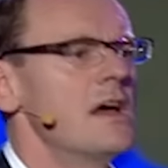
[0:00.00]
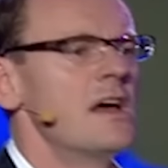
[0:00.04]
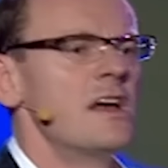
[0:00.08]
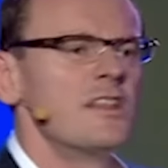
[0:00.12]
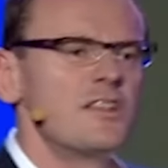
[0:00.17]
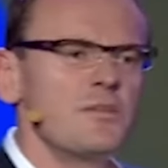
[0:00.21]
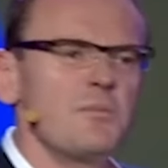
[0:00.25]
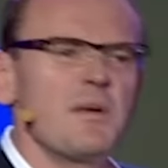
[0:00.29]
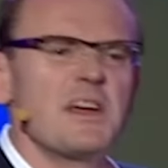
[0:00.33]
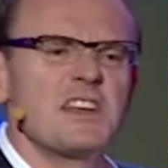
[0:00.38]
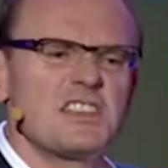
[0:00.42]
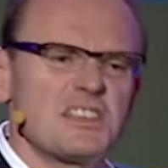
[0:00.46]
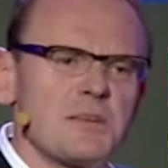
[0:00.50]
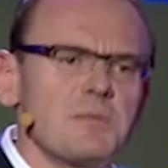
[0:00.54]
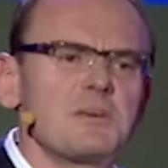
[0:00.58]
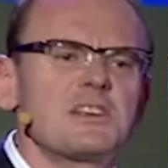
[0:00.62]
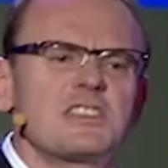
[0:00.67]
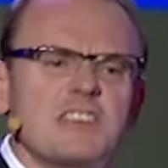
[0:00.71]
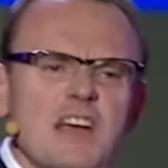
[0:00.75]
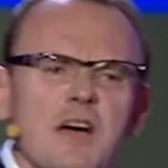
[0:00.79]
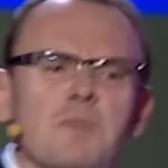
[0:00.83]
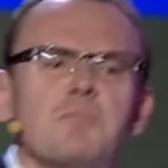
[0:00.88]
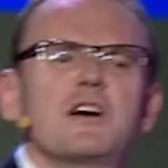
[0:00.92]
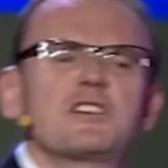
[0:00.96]
that make something
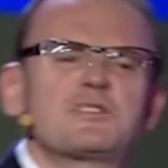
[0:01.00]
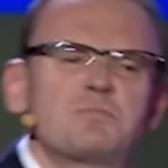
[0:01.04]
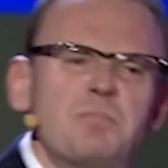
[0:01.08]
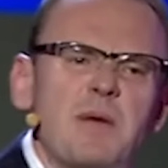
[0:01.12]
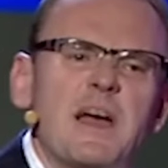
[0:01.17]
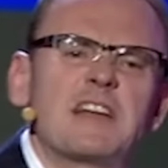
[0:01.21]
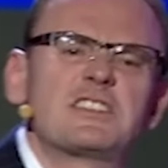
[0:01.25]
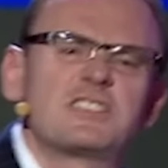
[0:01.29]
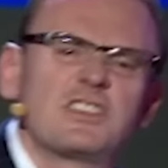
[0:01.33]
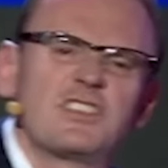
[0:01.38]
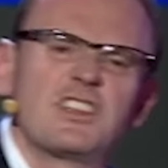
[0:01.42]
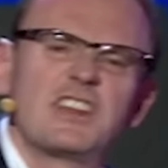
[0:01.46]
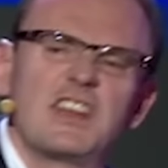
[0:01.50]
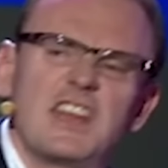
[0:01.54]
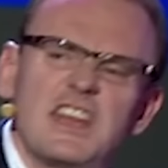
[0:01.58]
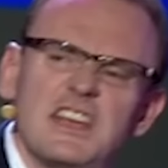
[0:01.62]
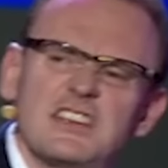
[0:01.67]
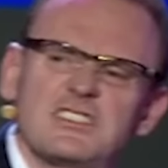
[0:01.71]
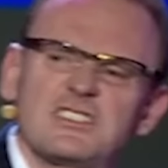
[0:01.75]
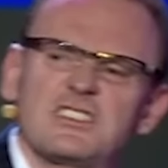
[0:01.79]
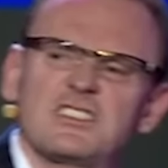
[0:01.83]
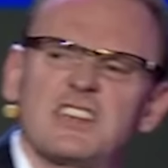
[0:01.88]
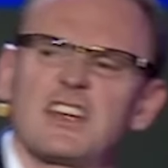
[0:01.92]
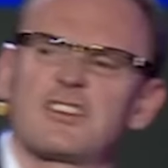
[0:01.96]
sound much better than it is,
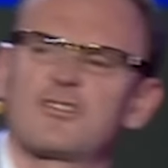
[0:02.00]
isn't it?